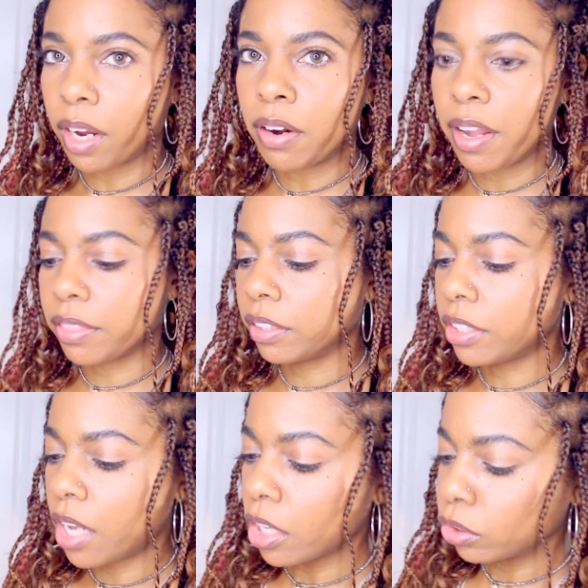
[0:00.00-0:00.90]
Alright, the
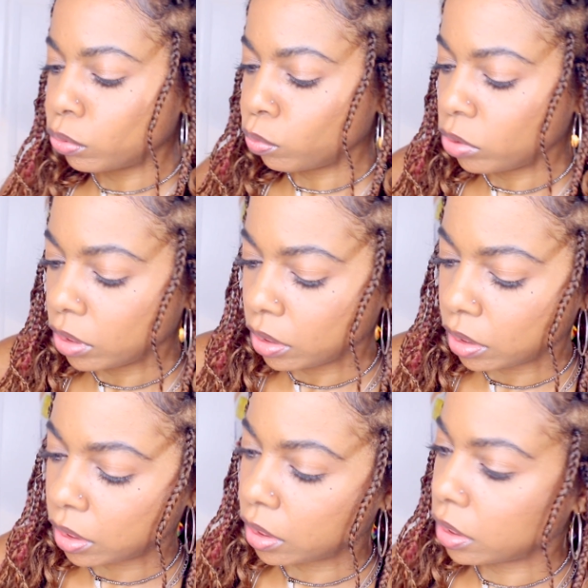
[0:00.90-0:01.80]
next one
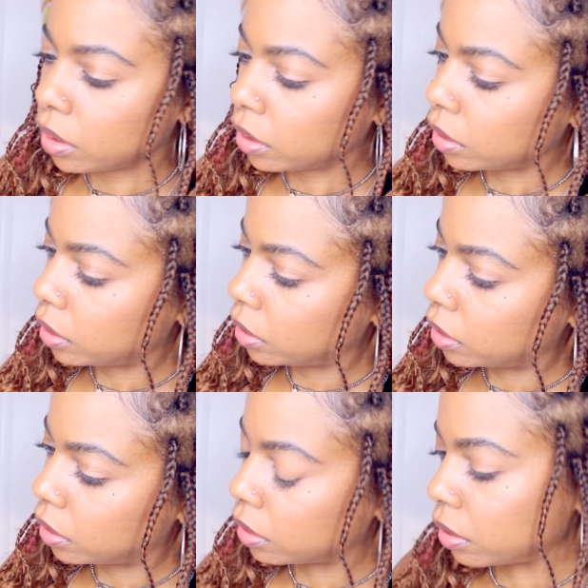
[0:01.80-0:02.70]

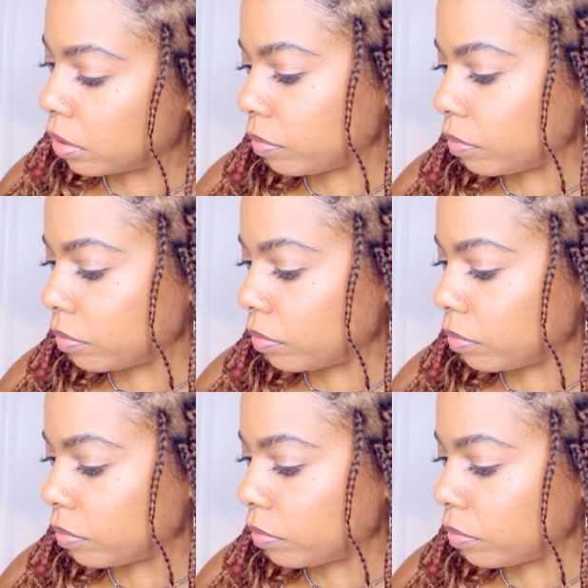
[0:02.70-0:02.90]
is,